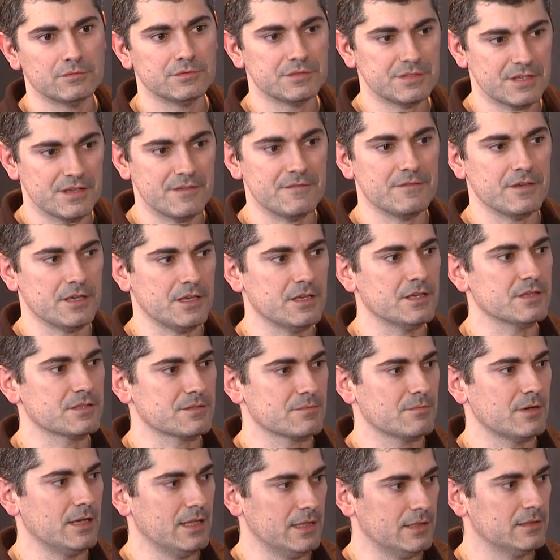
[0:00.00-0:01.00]
TV as
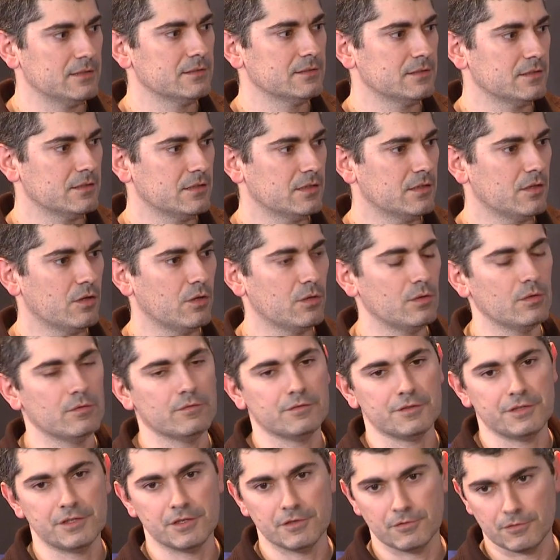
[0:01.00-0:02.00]
well, all
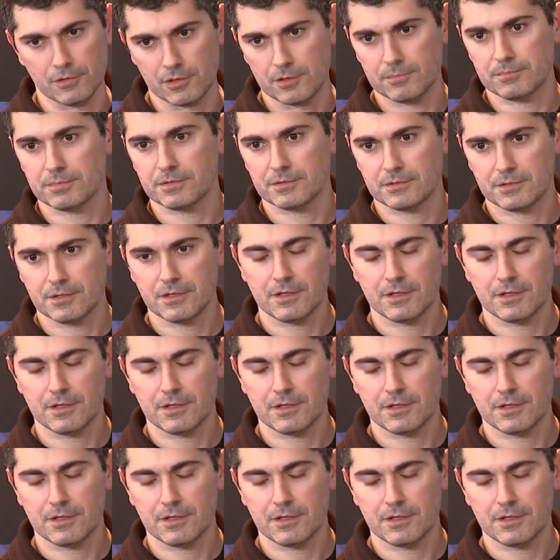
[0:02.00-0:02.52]
over Europe.